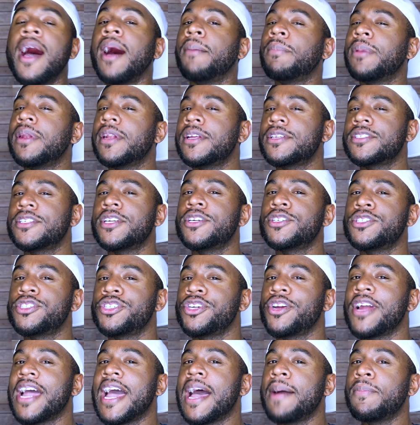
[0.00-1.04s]
I'm not necessarily
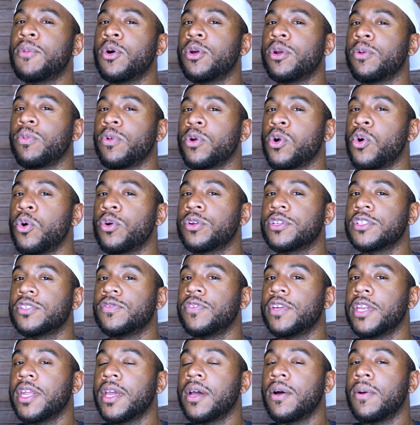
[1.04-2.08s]
sure how I'm gonna record this
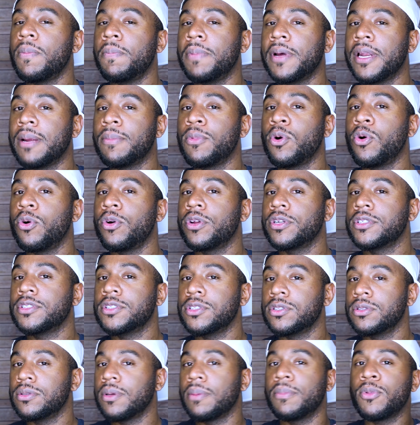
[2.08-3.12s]
video, but I'm going
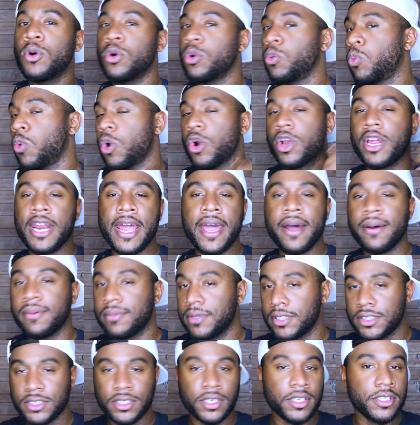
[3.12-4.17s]
to I'm gonna work it out.
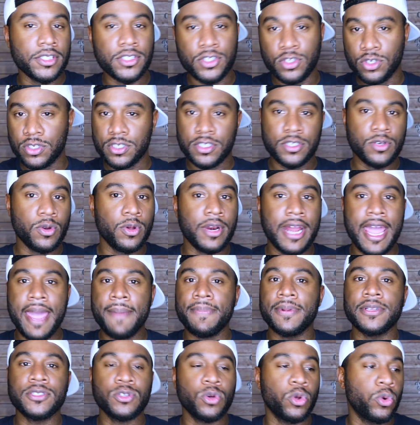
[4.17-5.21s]
It's, it's, it's gonna
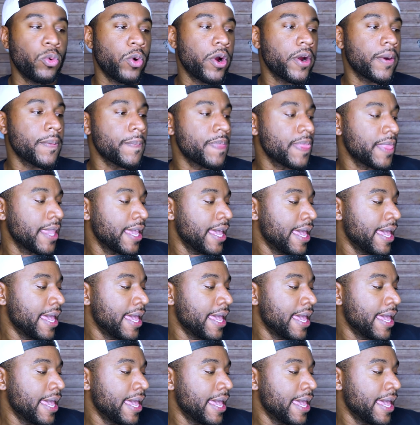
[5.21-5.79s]
happen, it's gonna work.